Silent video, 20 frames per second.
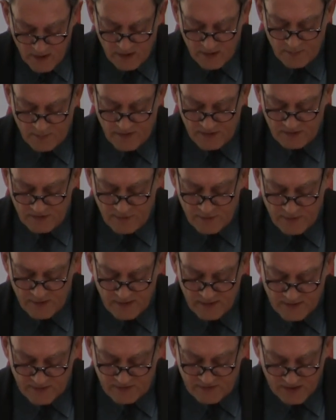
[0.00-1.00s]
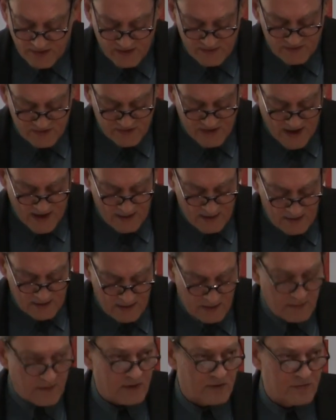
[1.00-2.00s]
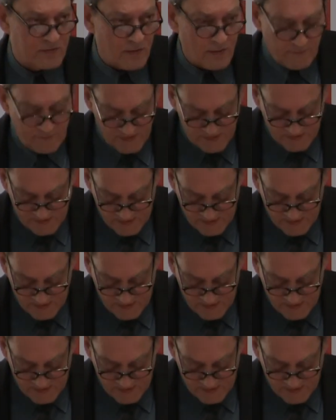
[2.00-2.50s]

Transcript: the materialistic insanity that drove its